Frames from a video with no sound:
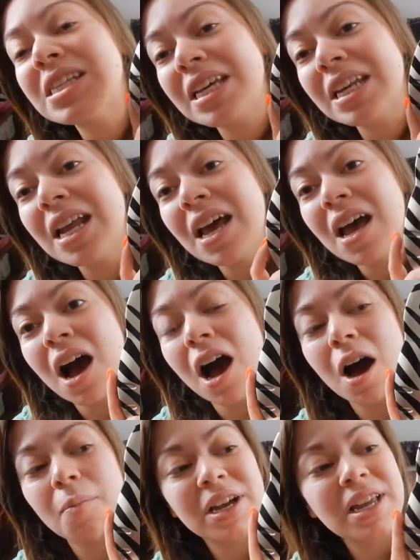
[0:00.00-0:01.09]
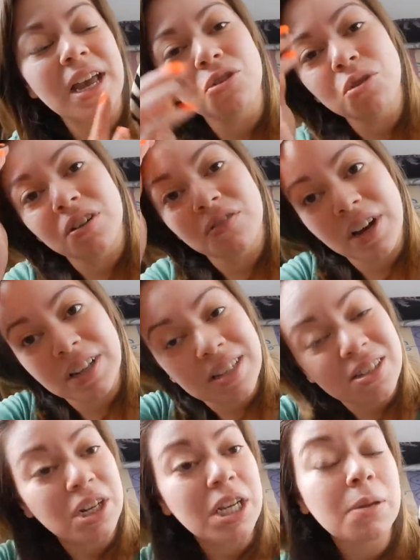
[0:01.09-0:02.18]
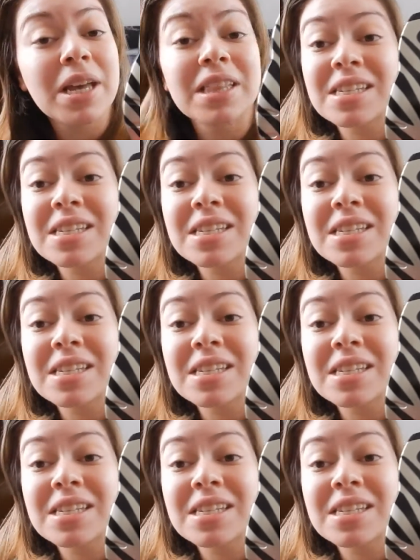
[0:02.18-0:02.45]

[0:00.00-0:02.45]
tin. Again, you can find these on eBay.